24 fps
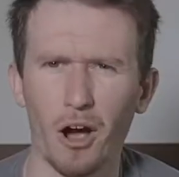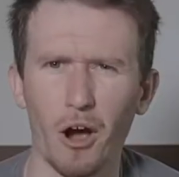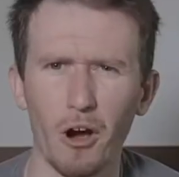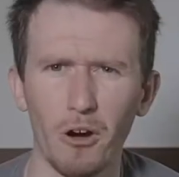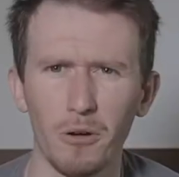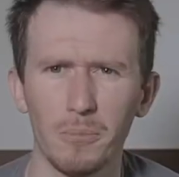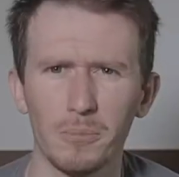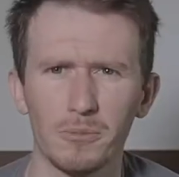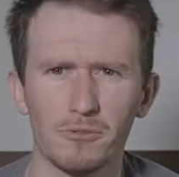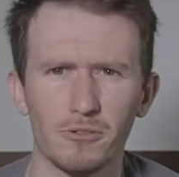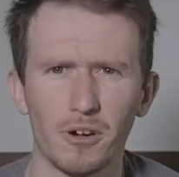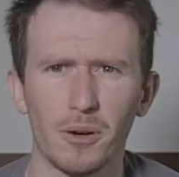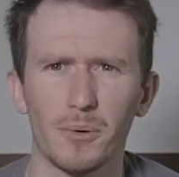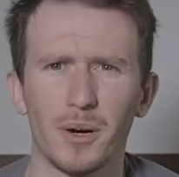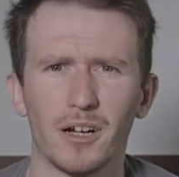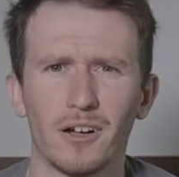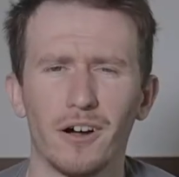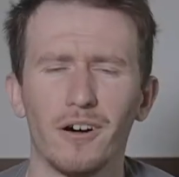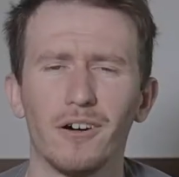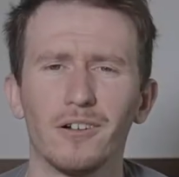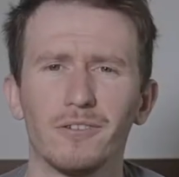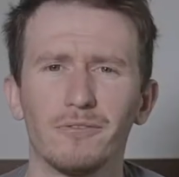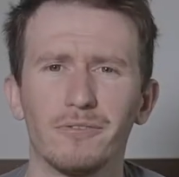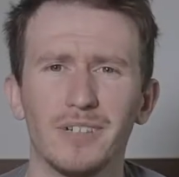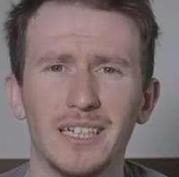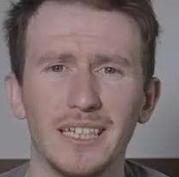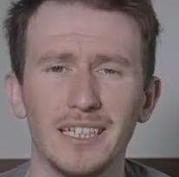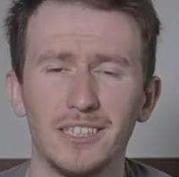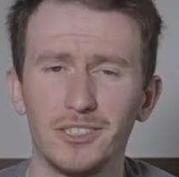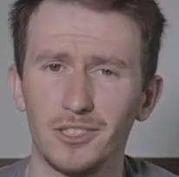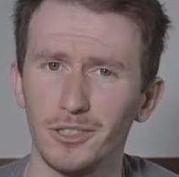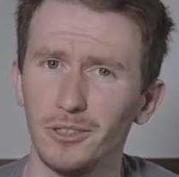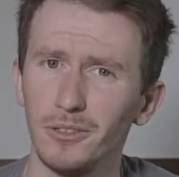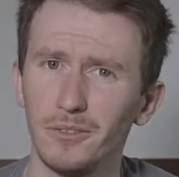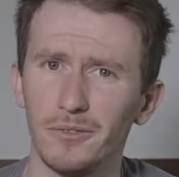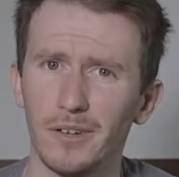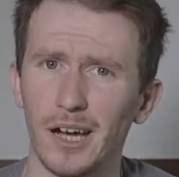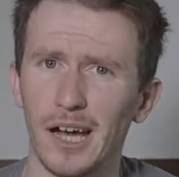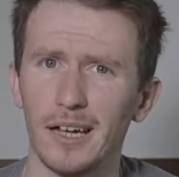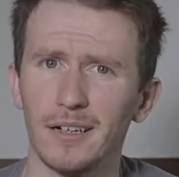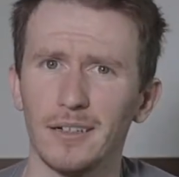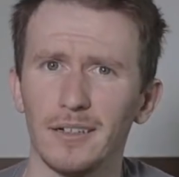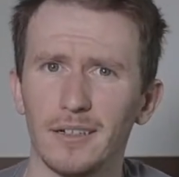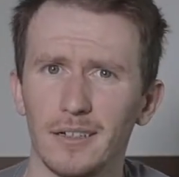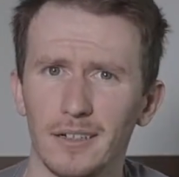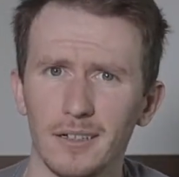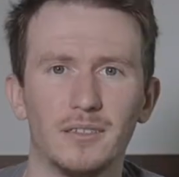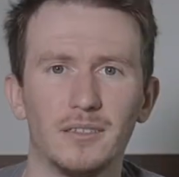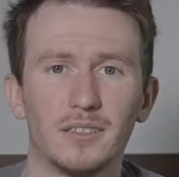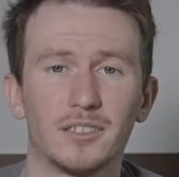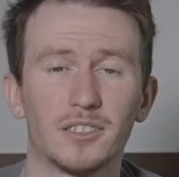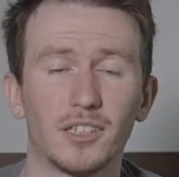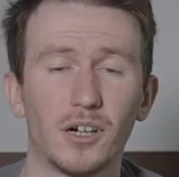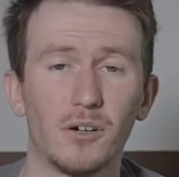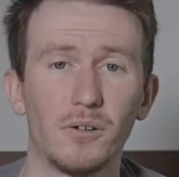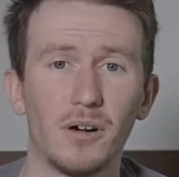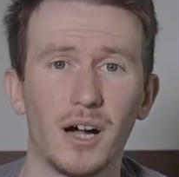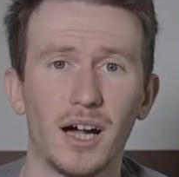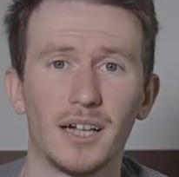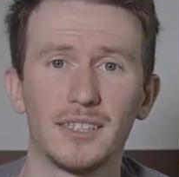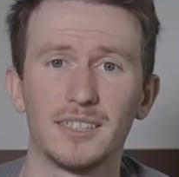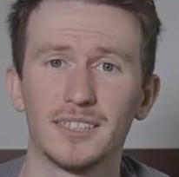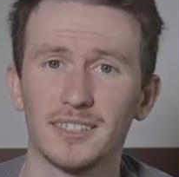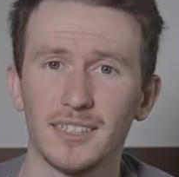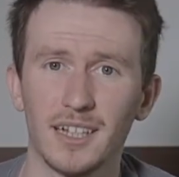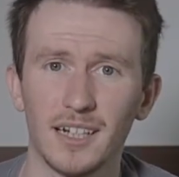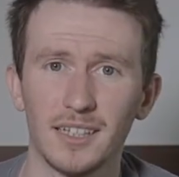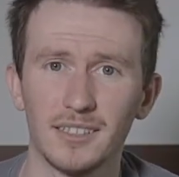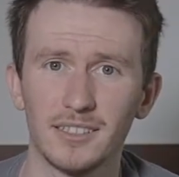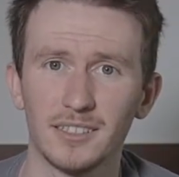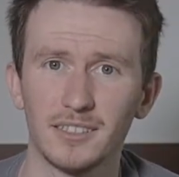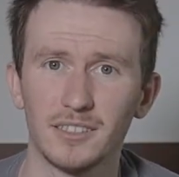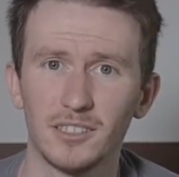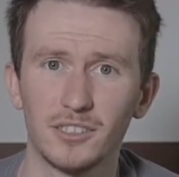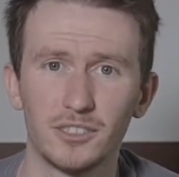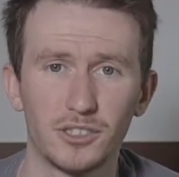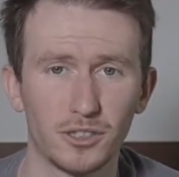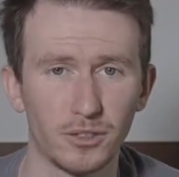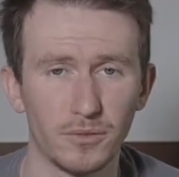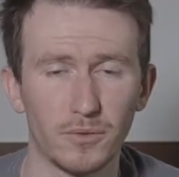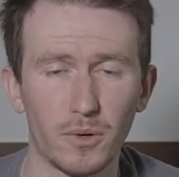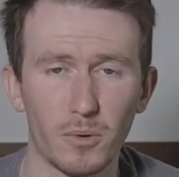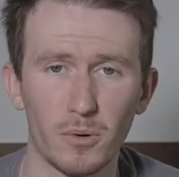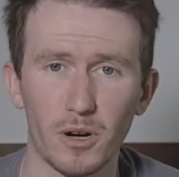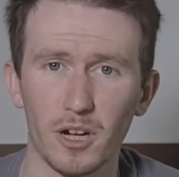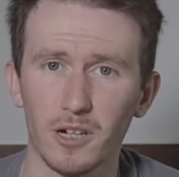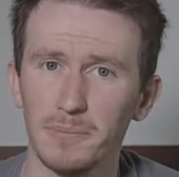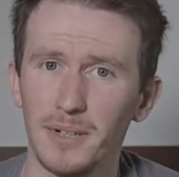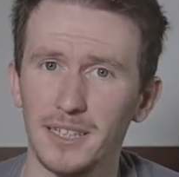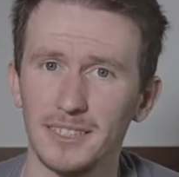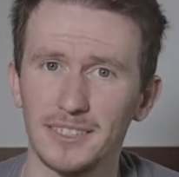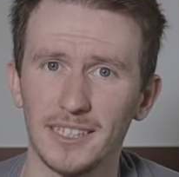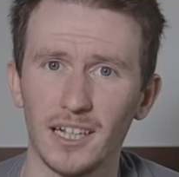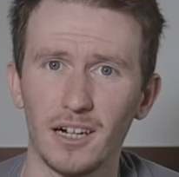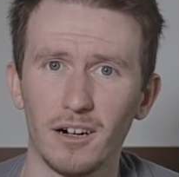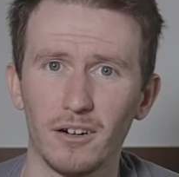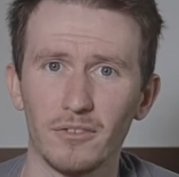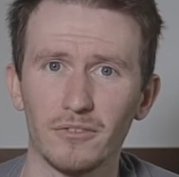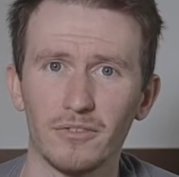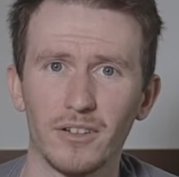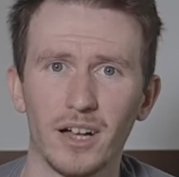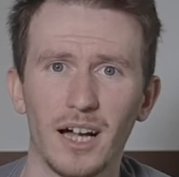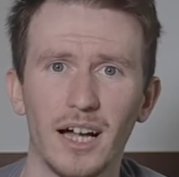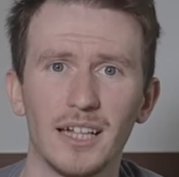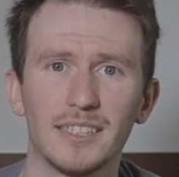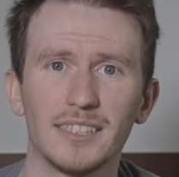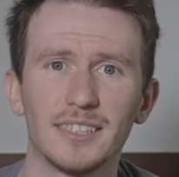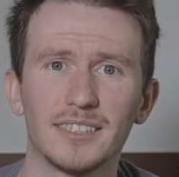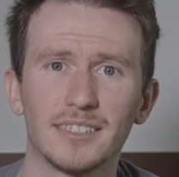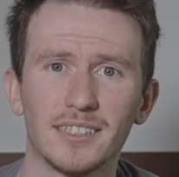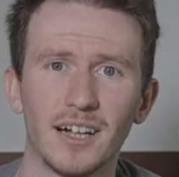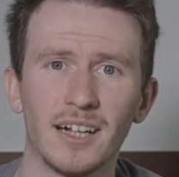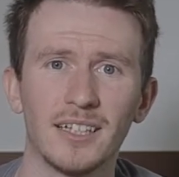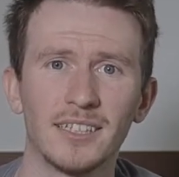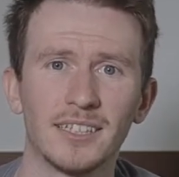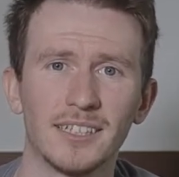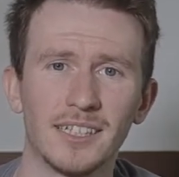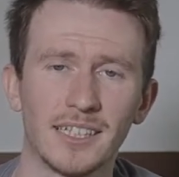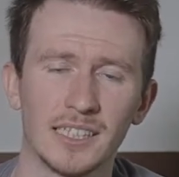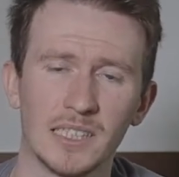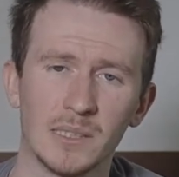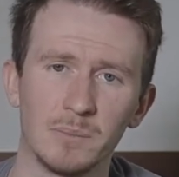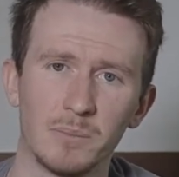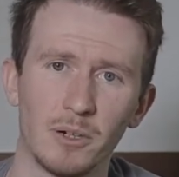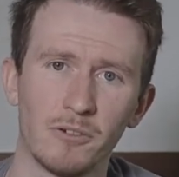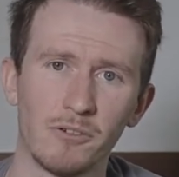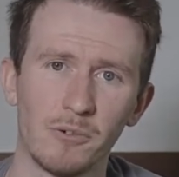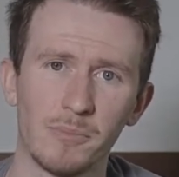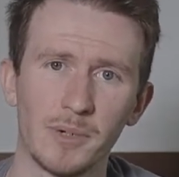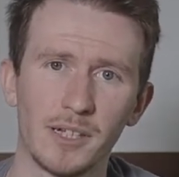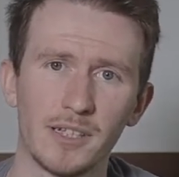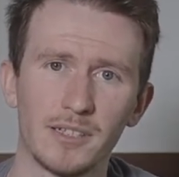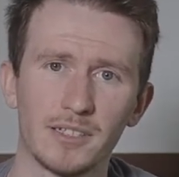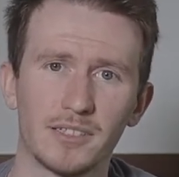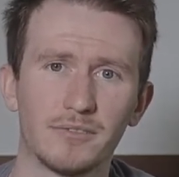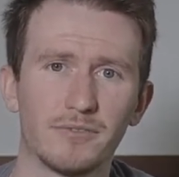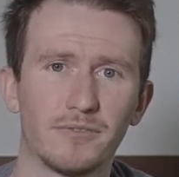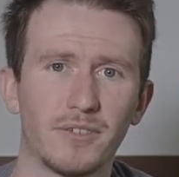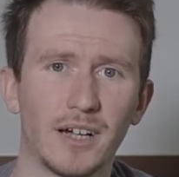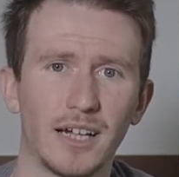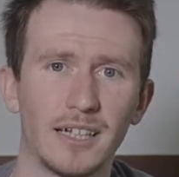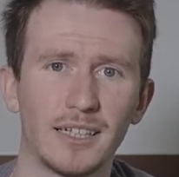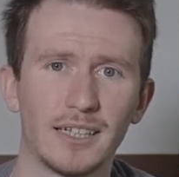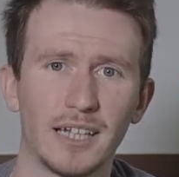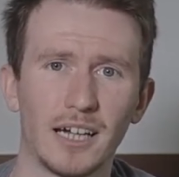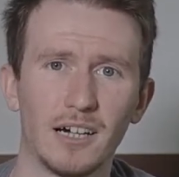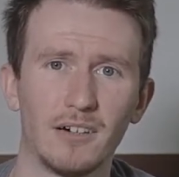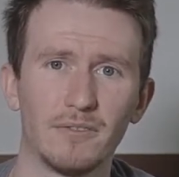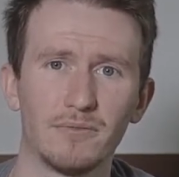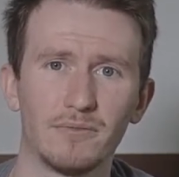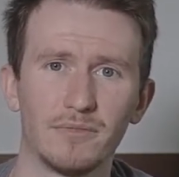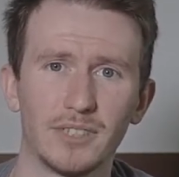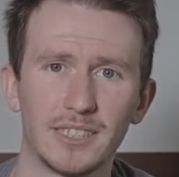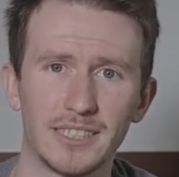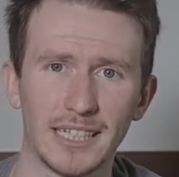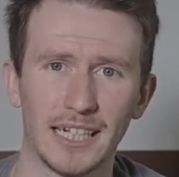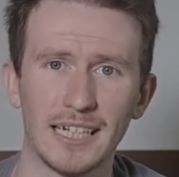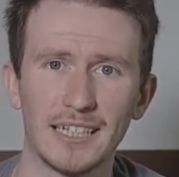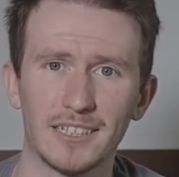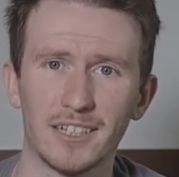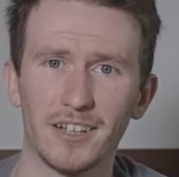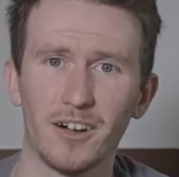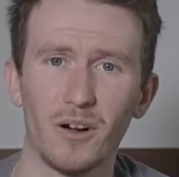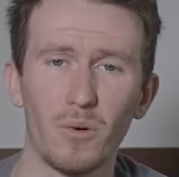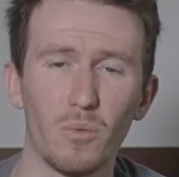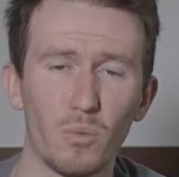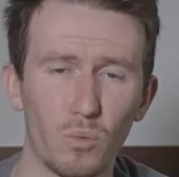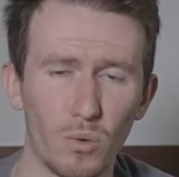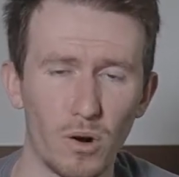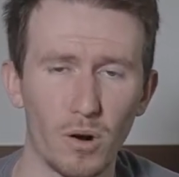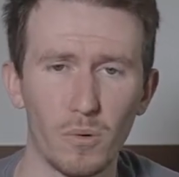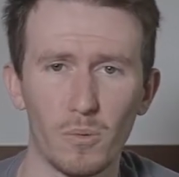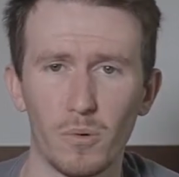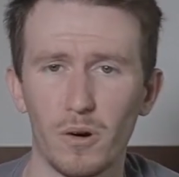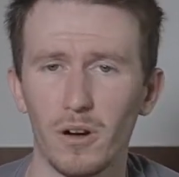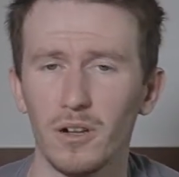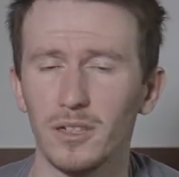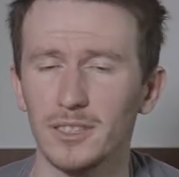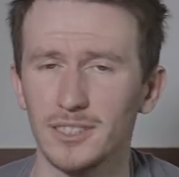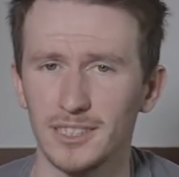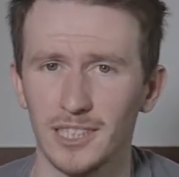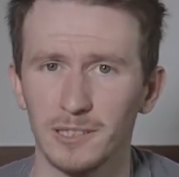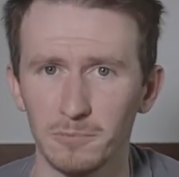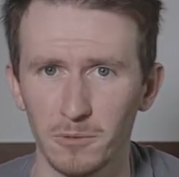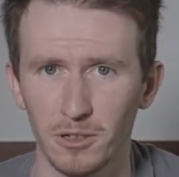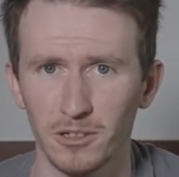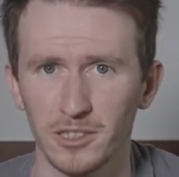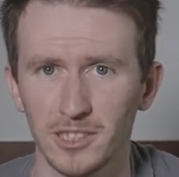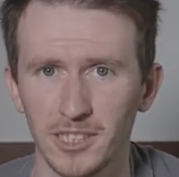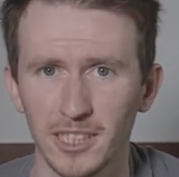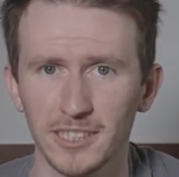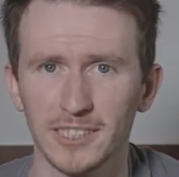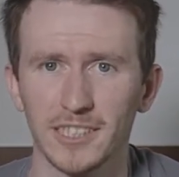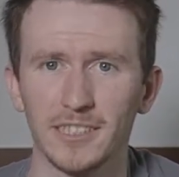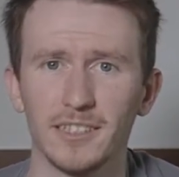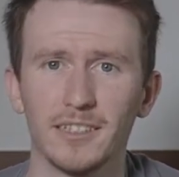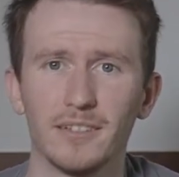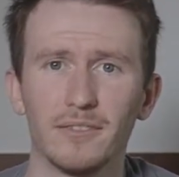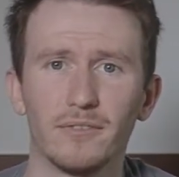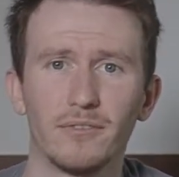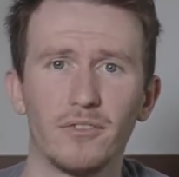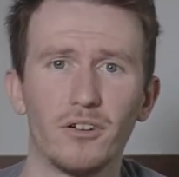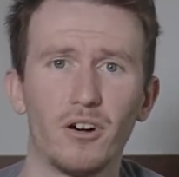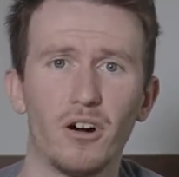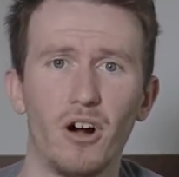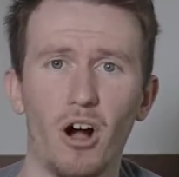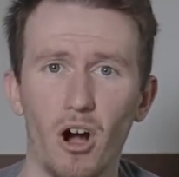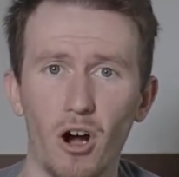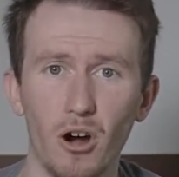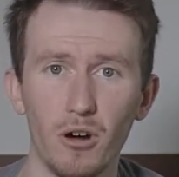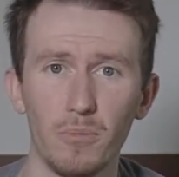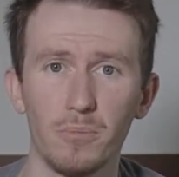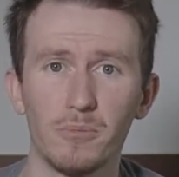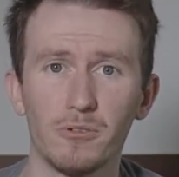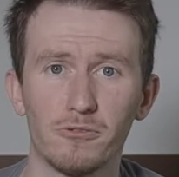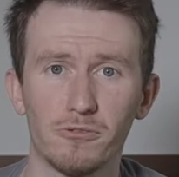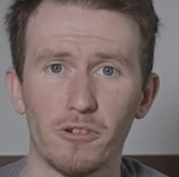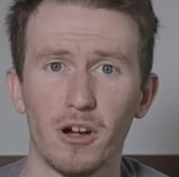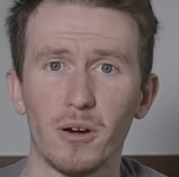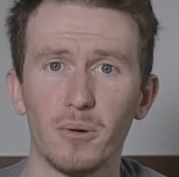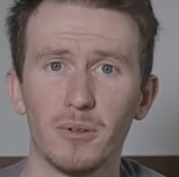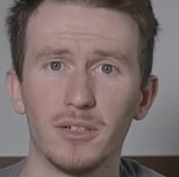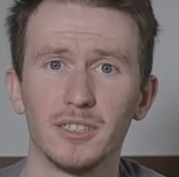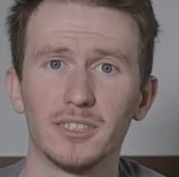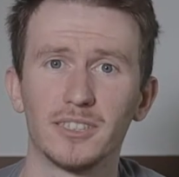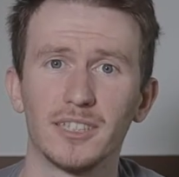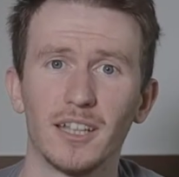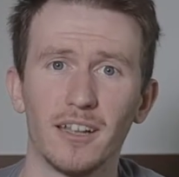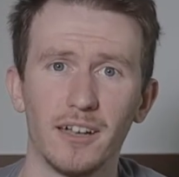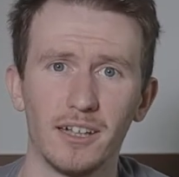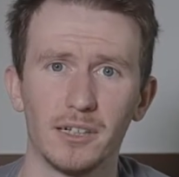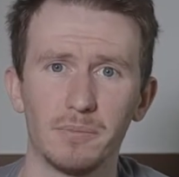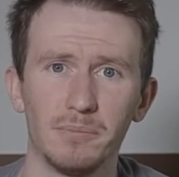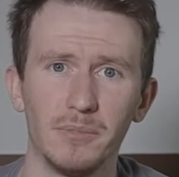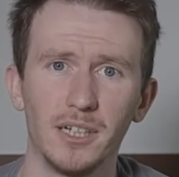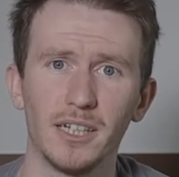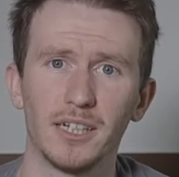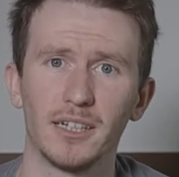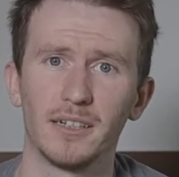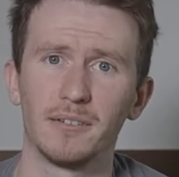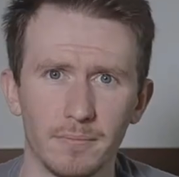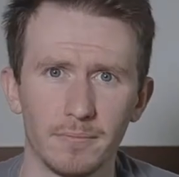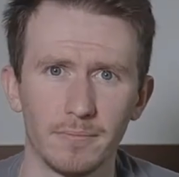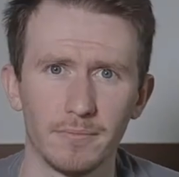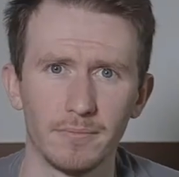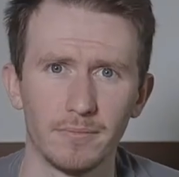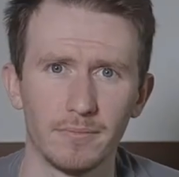a home grower can't really do that. So I decided to do the work myself. I designed an experiment to find out the data on what works and what doesn't for home growers like me.